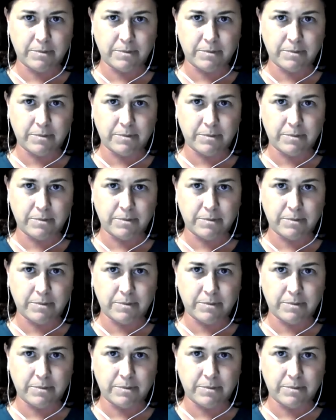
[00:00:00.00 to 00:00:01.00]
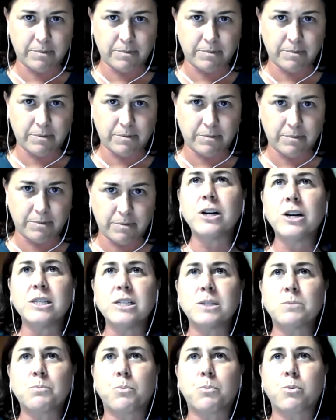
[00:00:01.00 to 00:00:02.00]
the more they stay the same when
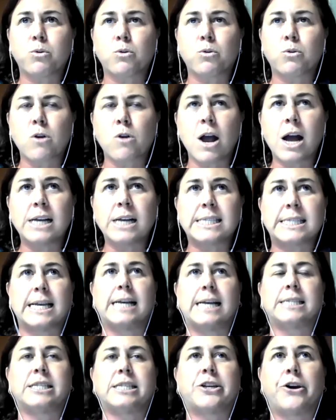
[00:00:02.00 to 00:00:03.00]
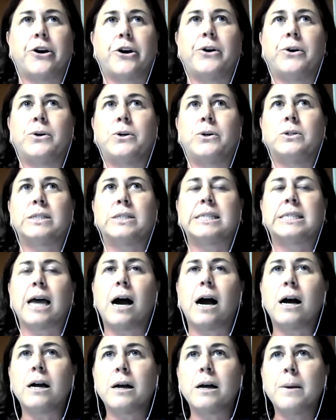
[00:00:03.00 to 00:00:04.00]
it comes to process goes.
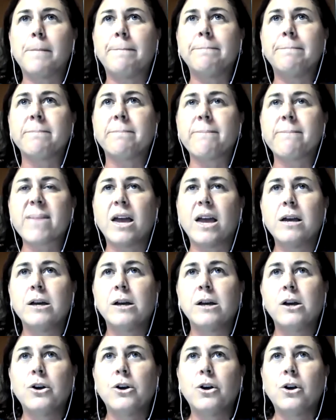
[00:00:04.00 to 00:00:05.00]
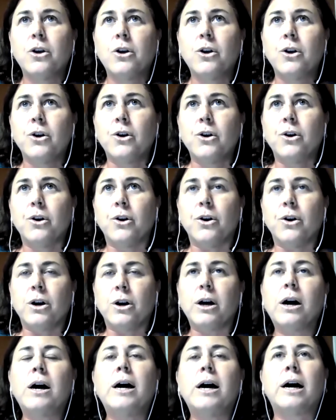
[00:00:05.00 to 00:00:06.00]
Um,
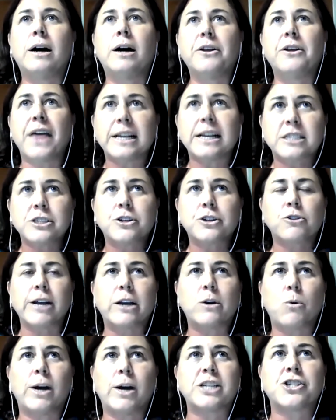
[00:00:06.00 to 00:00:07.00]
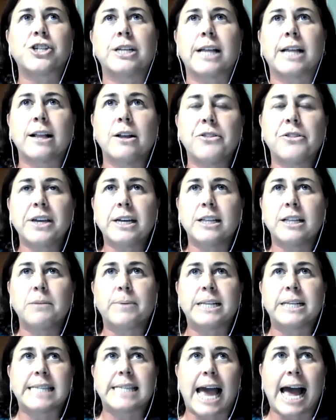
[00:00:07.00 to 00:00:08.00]
Huh, that's a great question. I don't think
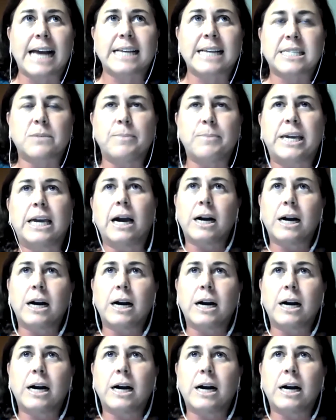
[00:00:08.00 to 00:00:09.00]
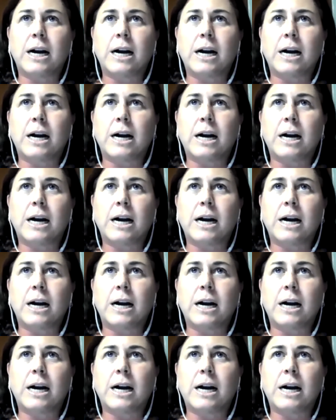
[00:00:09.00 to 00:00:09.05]
anybody's asked me. Um,